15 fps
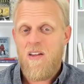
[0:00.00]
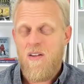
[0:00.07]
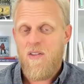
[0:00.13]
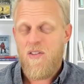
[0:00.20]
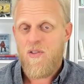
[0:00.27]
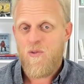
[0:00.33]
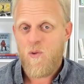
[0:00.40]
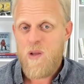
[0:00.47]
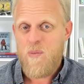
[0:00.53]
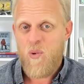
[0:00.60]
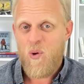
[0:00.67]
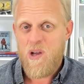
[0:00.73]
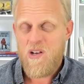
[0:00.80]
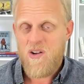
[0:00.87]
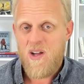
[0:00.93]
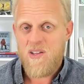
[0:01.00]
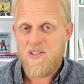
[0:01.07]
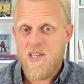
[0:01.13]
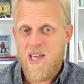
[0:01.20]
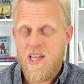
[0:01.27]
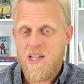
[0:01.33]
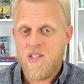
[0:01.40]
3.9
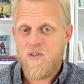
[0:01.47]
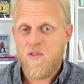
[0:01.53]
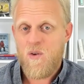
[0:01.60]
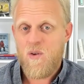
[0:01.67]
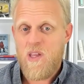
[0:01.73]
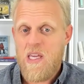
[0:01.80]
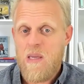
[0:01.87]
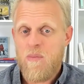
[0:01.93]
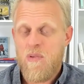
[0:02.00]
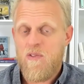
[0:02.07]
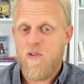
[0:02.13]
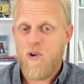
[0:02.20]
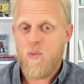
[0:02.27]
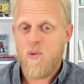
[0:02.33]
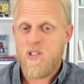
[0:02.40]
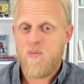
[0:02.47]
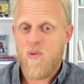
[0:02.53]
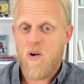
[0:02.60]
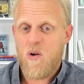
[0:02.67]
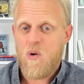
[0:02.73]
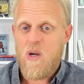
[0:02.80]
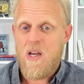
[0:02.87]
seconds for the performance
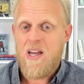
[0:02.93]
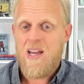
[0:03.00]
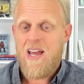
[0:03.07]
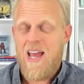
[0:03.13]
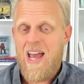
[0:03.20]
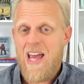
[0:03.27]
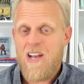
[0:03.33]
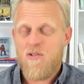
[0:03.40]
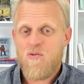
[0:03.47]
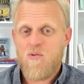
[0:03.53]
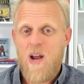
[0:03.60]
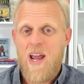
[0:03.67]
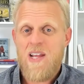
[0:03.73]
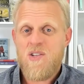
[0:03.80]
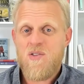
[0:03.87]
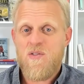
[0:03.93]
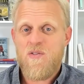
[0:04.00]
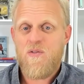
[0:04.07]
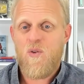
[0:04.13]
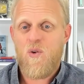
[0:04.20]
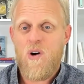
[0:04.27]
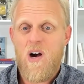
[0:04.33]
model and a range of
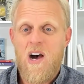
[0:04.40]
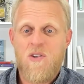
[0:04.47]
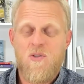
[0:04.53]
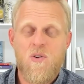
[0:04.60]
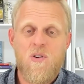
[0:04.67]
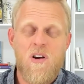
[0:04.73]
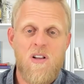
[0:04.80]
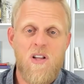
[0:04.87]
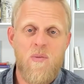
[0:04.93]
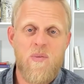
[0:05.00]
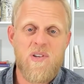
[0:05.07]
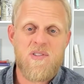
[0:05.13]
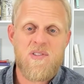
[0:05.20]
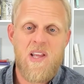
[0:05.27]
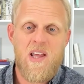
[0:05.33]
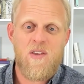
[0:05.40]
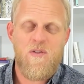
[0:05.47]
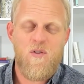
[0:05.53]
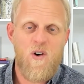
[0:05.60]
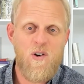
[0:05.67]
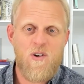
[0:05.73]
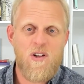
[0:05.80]
400 kilometers. Now, the
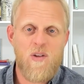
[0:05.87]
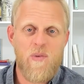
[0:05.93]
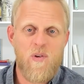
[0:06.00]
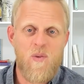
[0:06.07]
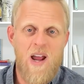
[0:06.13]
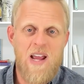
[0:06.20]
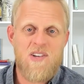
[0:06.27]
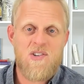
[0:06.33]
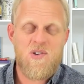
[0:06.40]
400 kilometer range